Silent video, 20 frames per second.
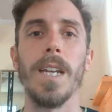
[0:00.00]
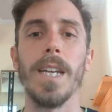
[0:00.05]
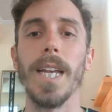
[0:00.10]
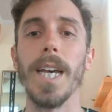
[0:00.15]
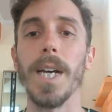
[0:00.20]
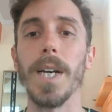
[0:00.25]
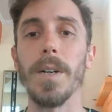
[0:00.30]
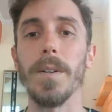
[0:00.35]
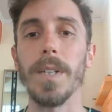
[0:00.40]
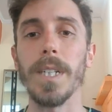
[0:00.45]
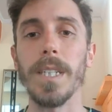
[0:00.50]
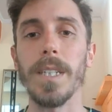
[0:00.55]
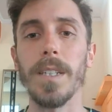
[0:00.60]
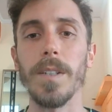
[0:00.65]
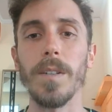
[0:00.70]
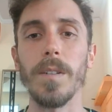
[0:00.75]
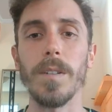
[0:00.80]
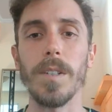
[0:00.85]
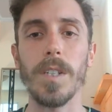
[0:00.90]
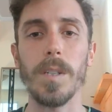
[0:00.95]
Now, in
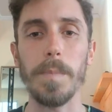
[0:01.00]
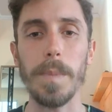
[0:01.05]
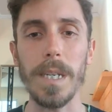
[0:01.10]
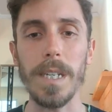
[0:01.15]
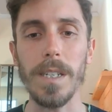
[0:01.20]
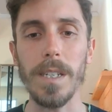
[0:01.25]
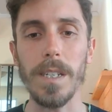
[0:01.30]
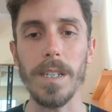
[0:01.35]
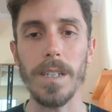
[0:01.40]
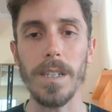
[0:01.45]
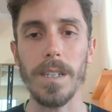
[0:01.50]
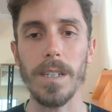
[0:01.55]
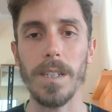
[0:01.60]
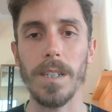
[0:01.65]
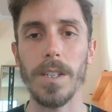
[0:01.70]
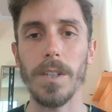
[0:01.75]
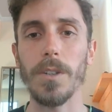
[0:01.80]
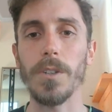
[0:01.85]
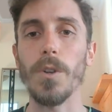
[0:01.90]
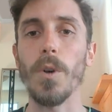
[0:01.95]
those species,
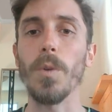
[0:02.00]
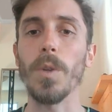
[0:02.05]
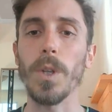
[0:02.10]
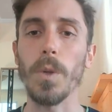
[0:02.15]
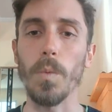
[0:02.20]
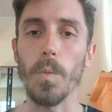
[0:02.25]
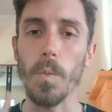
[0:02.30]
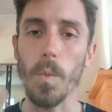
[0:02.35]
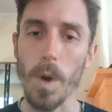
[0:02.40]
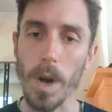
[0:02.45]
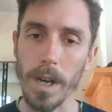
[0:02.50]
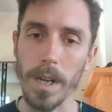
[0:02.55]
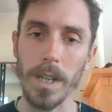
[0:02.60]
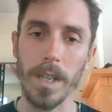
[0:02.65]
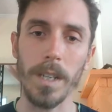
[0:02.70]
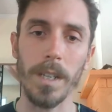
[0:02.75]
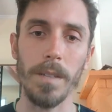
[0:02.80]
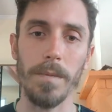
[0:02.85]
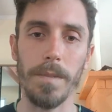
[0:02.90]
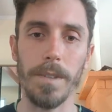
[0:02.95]
there's only one
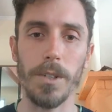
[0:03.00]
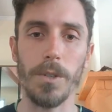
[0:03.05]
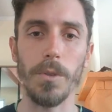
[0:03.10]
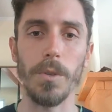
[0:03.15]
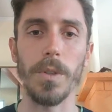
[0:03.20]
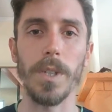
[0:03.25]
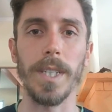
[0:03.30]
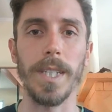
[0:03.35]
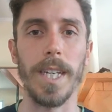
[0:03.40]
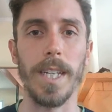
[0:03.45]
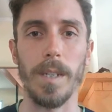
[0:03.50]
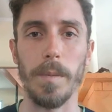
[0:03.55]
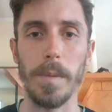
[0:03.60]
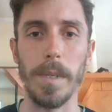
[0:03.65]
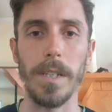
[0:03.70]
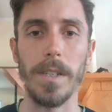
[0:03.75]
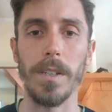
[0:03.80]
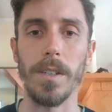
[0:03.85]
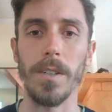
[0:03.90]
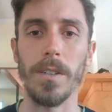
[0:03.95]
individual in that
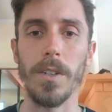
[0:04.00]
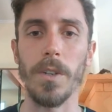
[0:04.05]
species.